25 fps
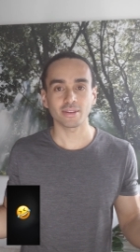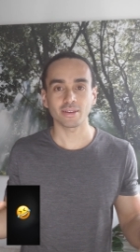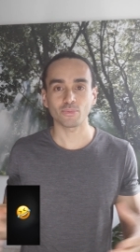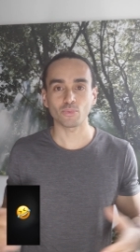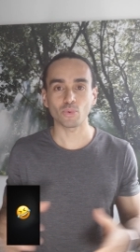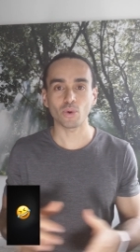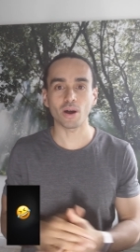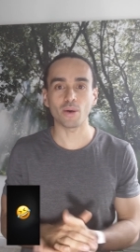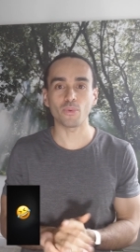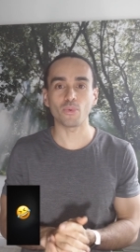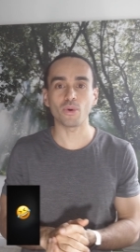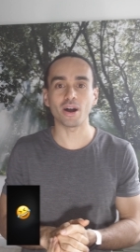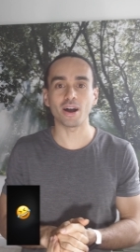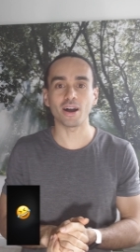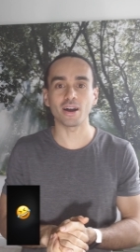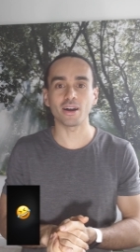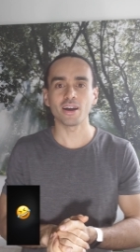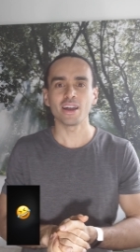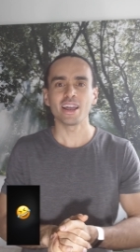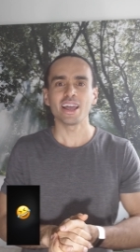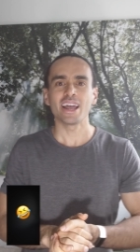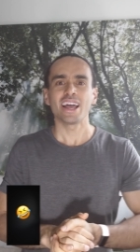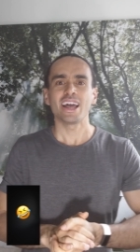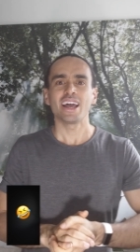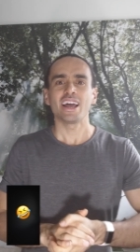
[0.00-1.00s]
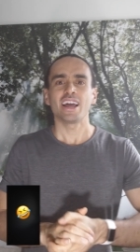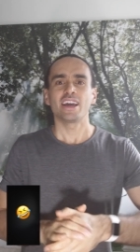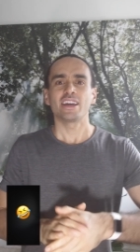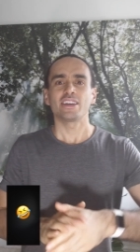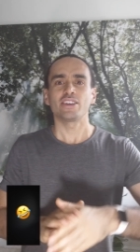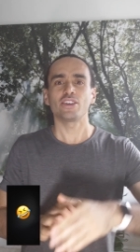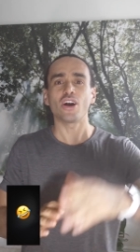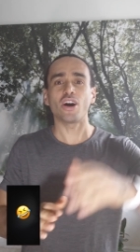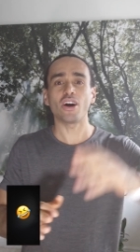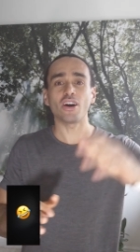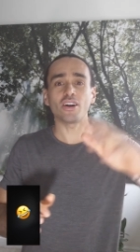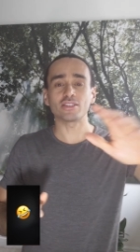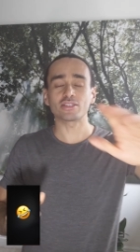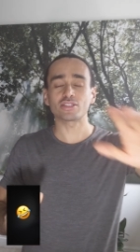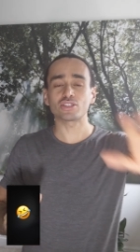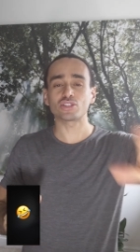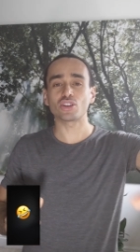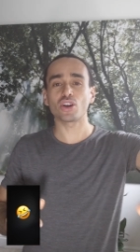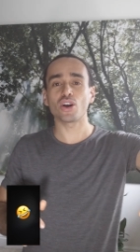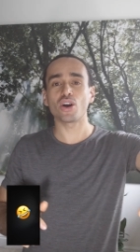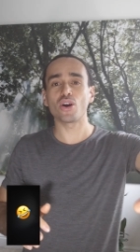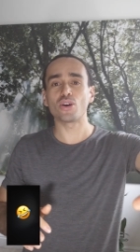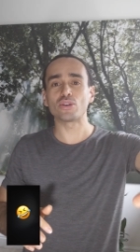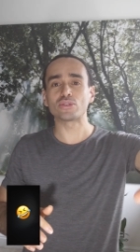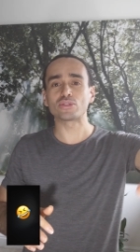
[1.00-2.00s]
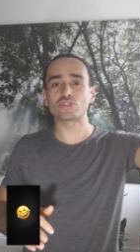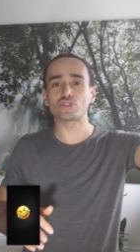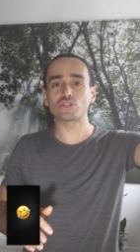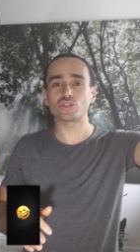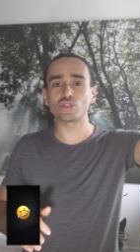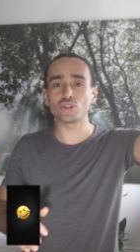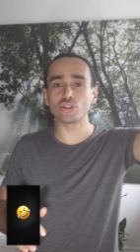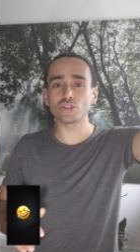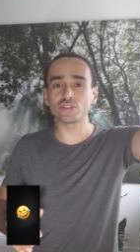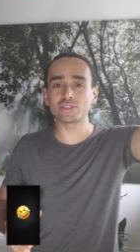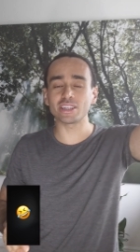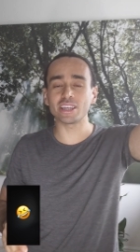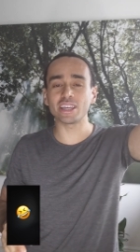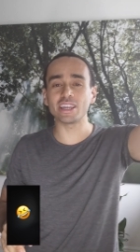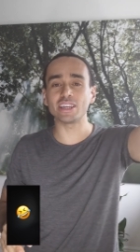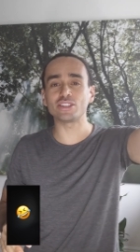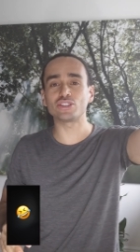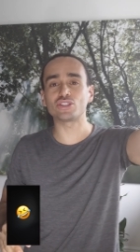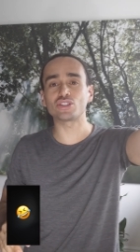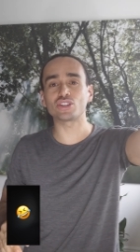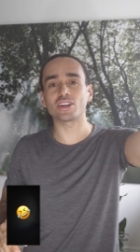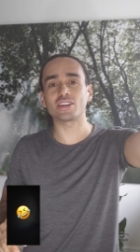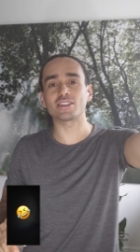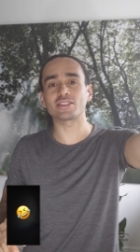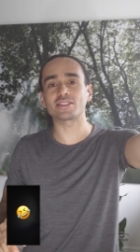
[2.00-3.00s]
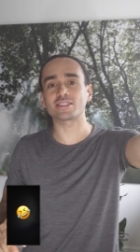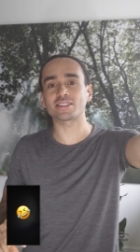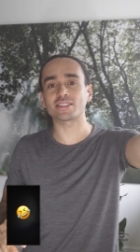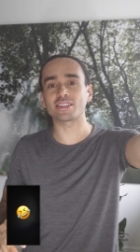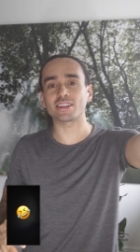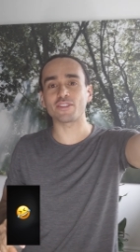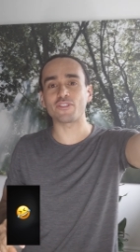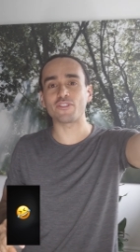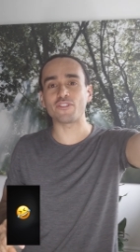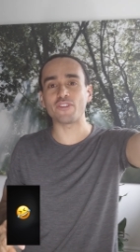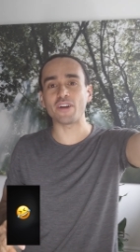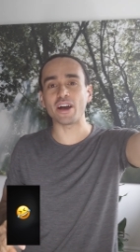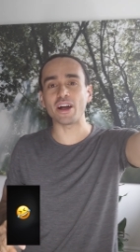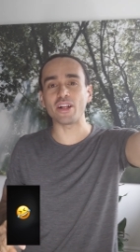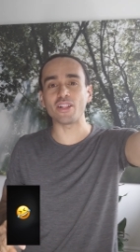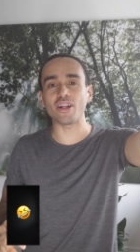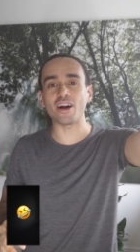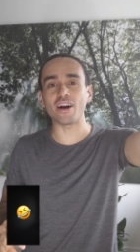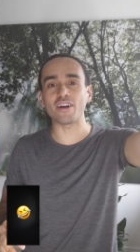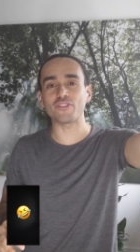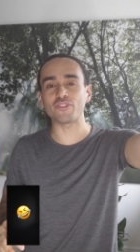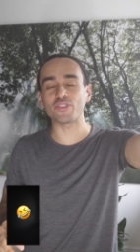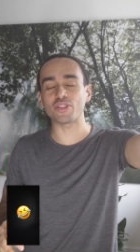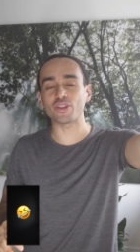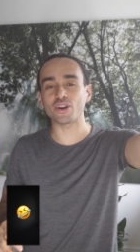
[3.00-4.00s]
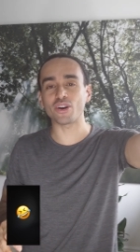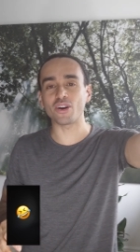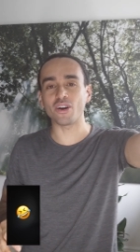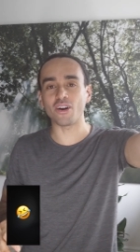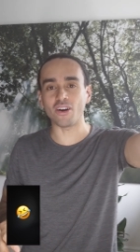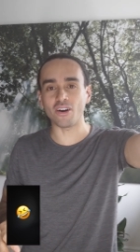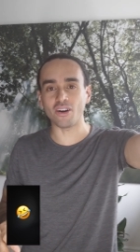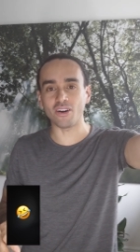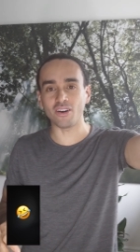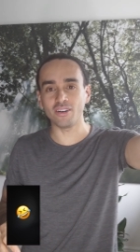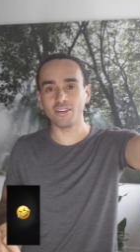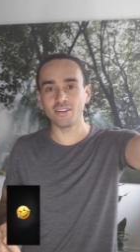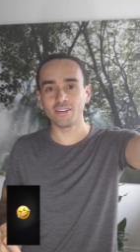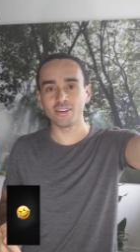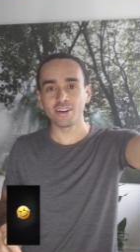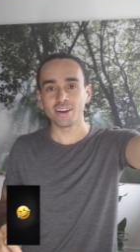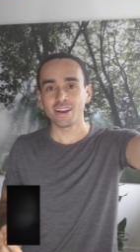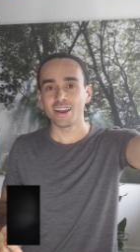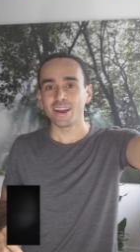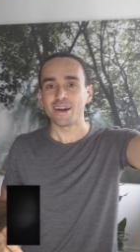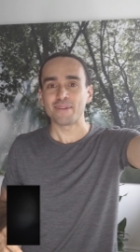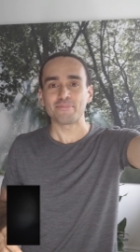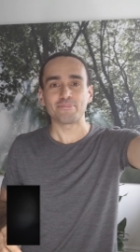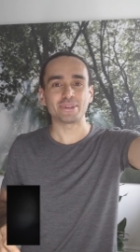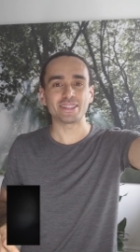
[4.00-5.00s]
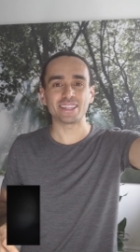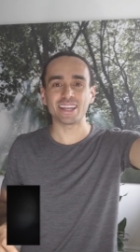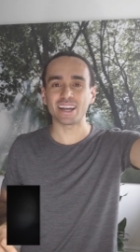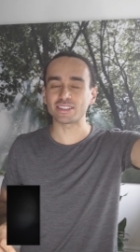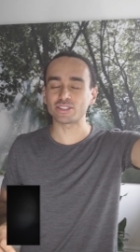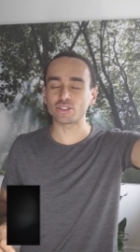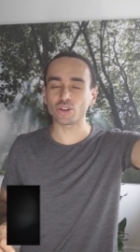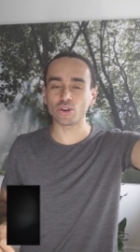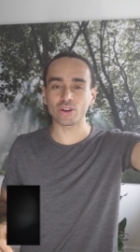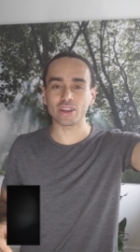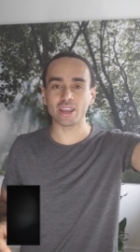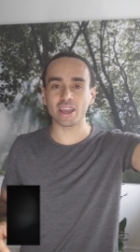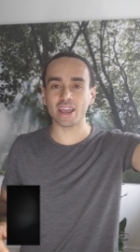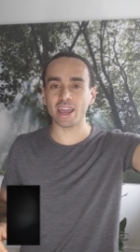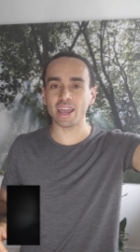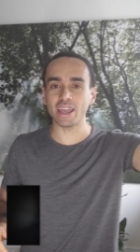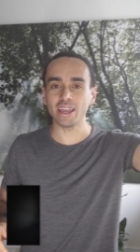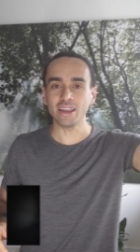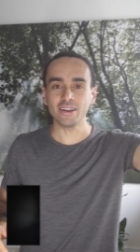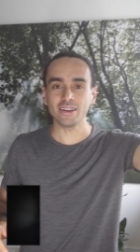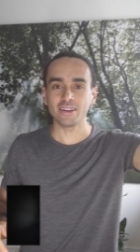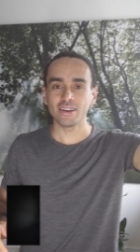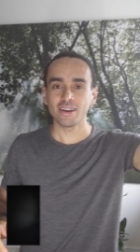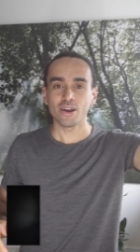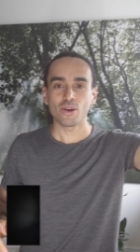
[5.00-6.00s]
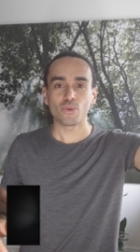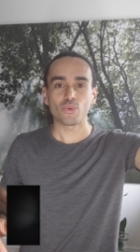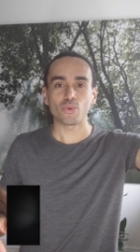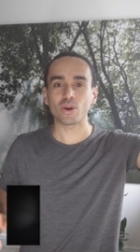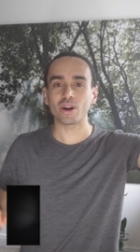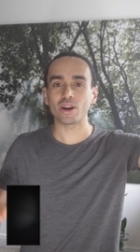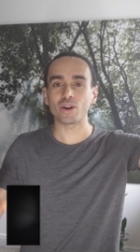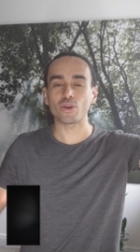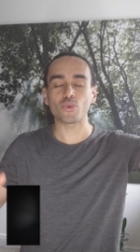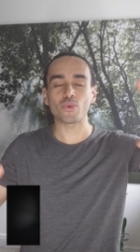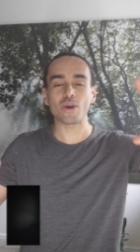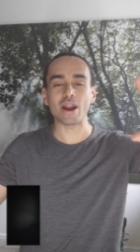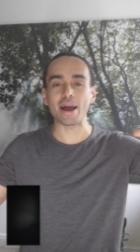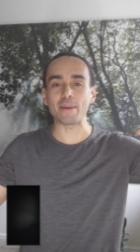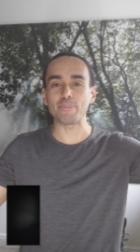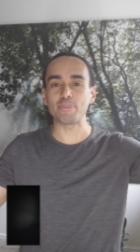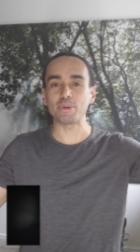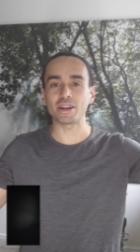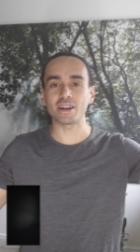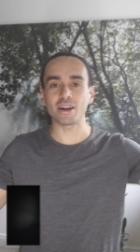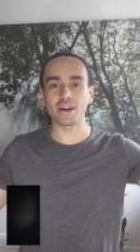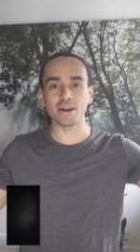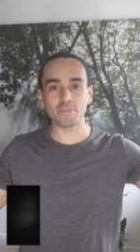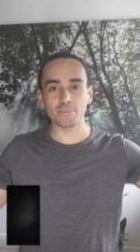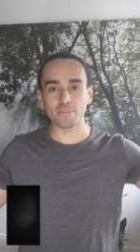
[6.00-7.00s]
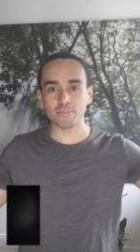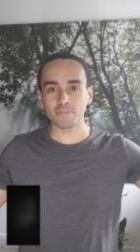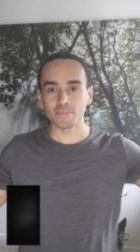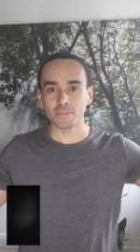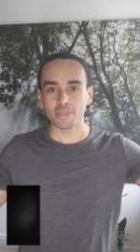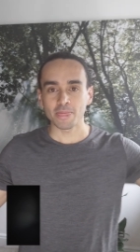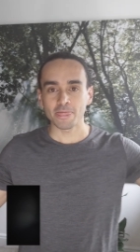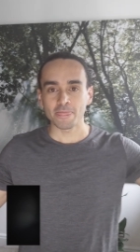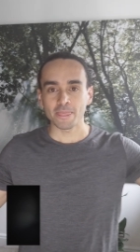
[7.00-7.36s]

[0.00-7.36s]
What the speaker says: Wah wah. Y'all, so Susie just fell off the call, but that's okay. We're going to wrap it up.